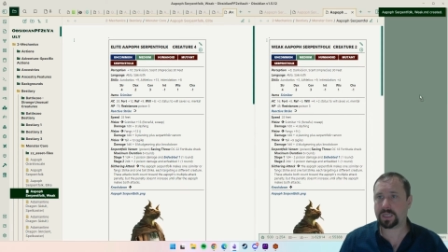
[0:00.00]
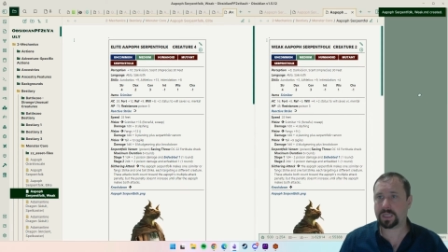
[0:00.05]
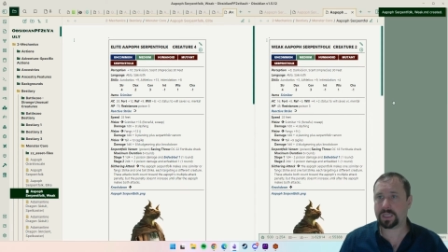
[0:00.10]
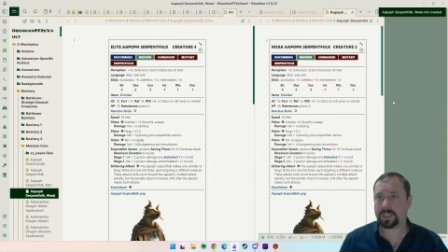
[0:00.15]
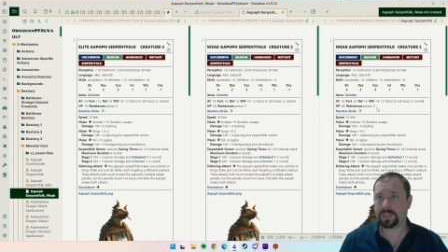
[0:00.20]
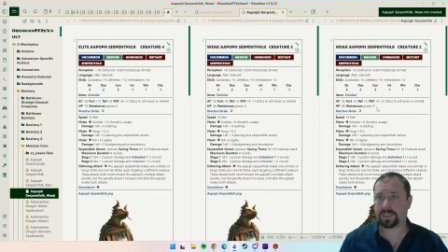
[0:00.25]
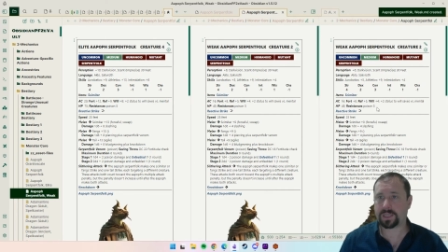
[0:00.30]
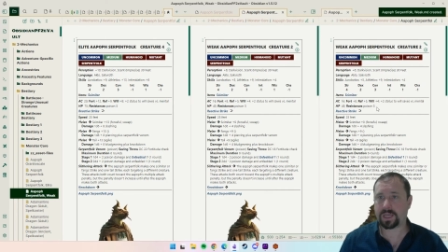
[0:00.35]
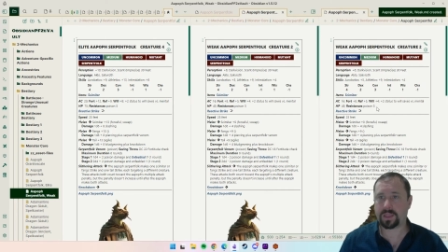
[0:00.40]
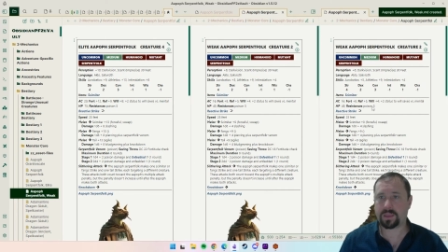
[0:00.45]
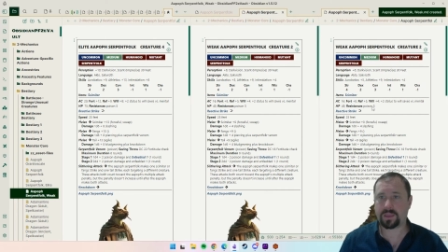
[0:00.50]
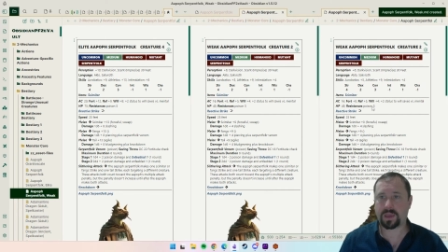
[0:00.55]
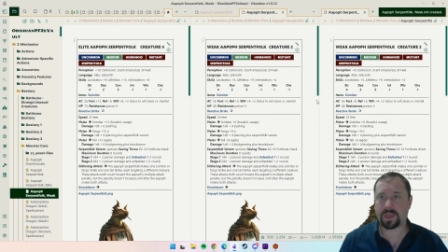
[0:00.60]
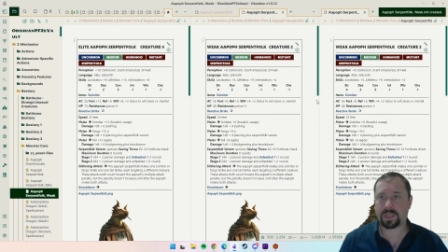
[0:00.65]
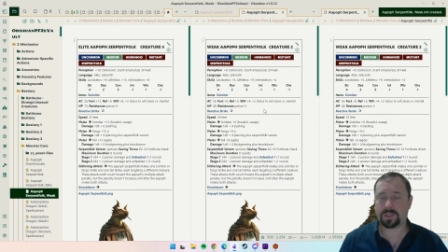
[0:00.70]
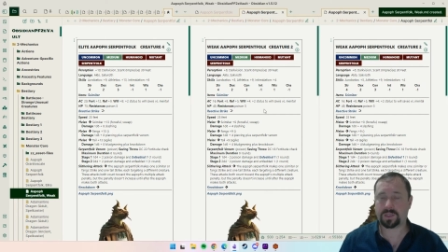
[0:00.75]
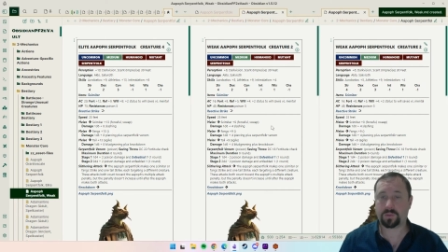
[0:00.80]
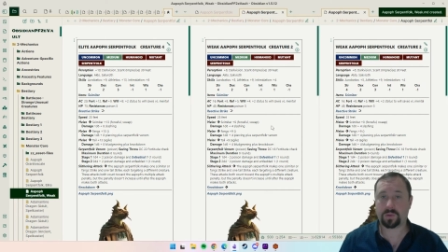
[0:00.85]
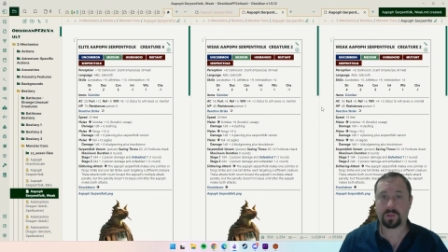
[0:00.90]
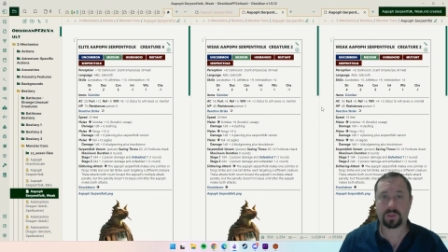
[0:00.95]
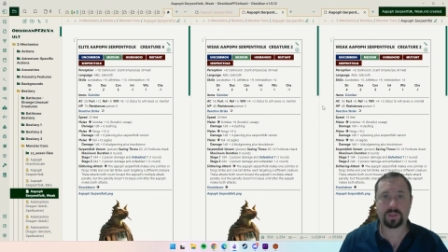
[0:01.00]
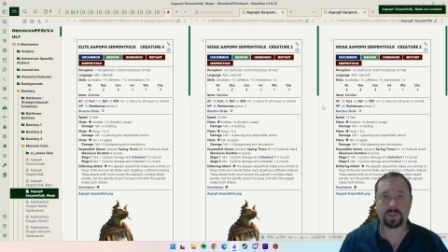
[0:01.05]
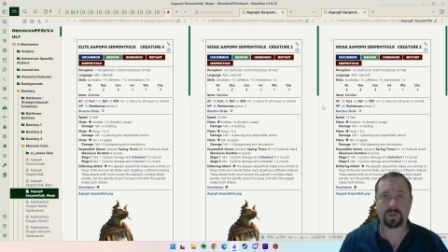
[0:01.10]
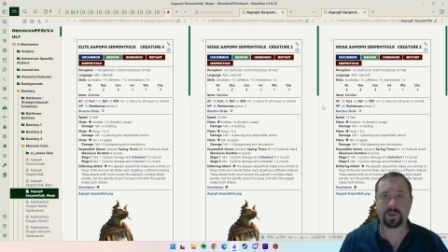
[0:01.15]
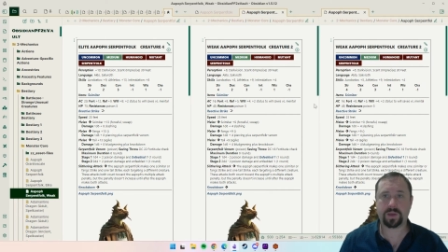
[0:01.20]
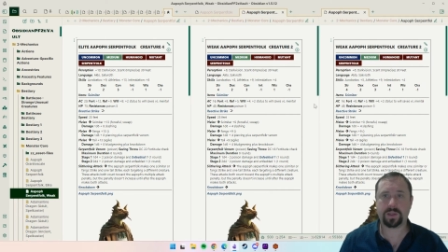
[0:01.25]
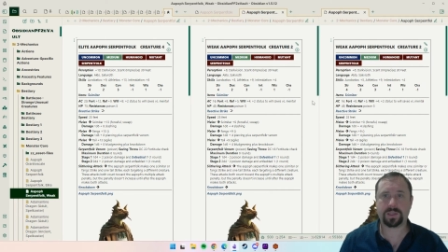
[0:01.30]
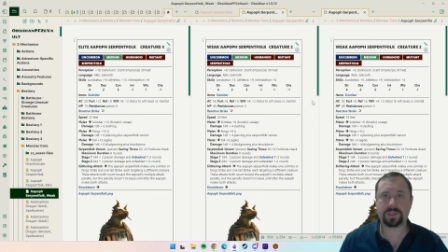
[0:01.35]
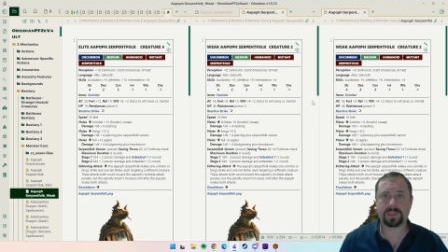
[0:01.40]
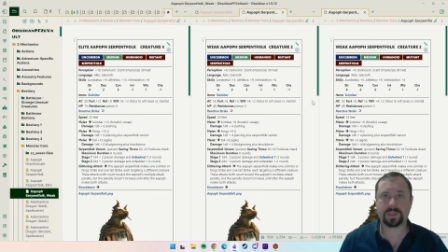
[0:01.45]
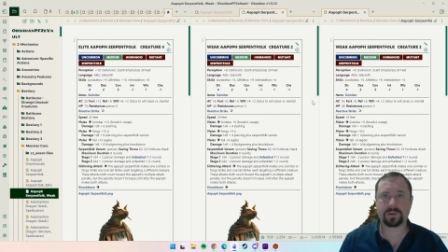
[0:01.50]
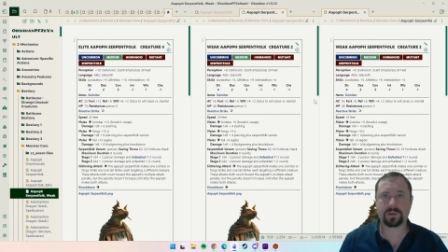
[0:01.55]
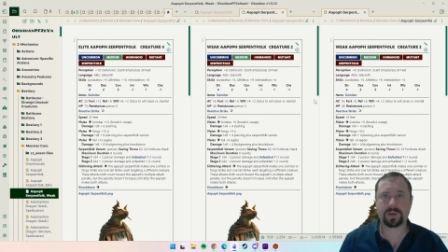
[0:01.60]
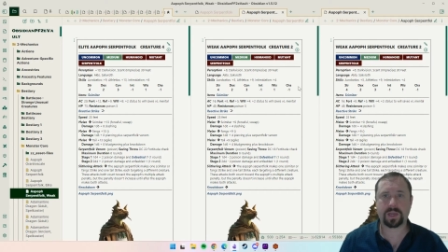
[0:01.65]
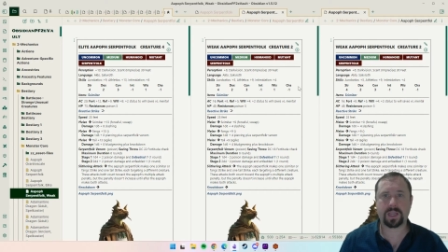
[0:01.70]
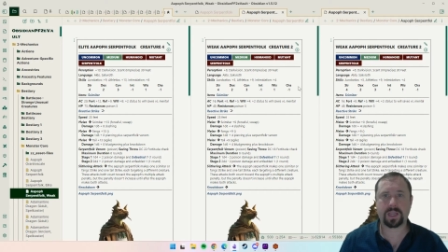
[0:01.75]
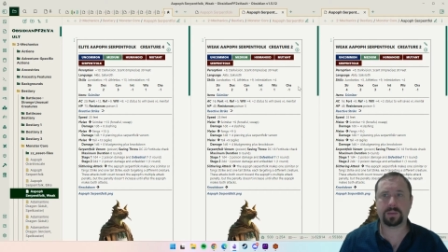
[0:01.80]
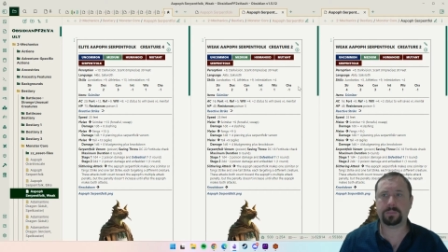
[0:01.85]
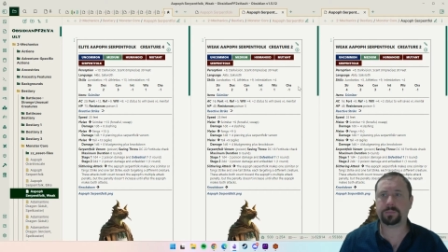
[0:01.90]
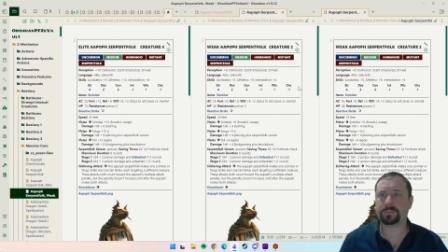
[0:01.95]
So let's add that to a third
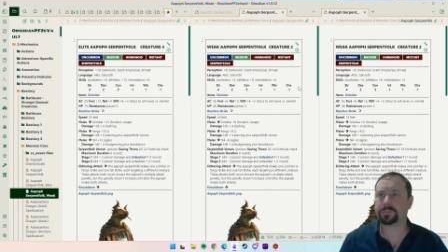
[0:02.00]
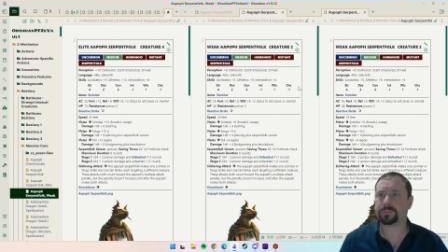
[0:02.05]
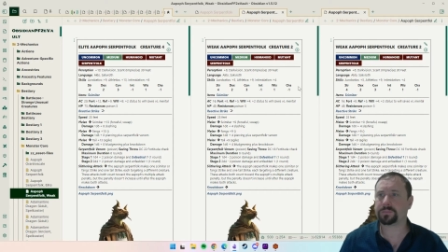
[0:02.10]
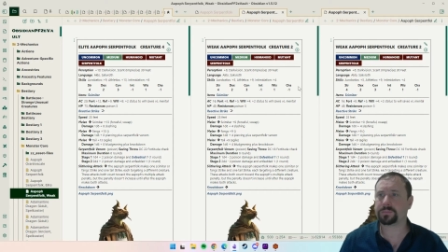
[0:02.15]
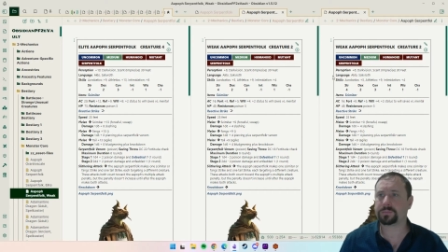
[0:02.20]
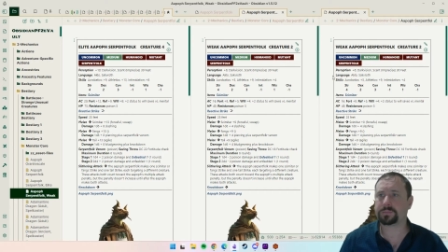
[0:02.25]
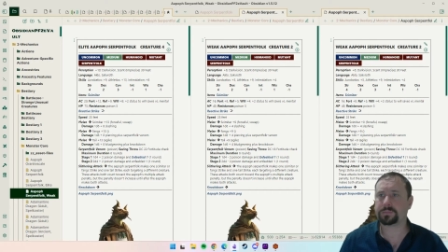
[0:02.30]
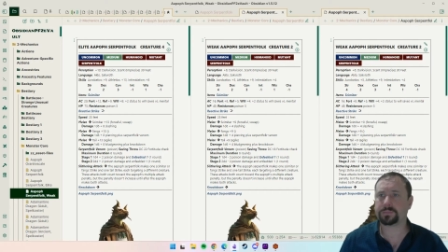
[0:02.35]
screen.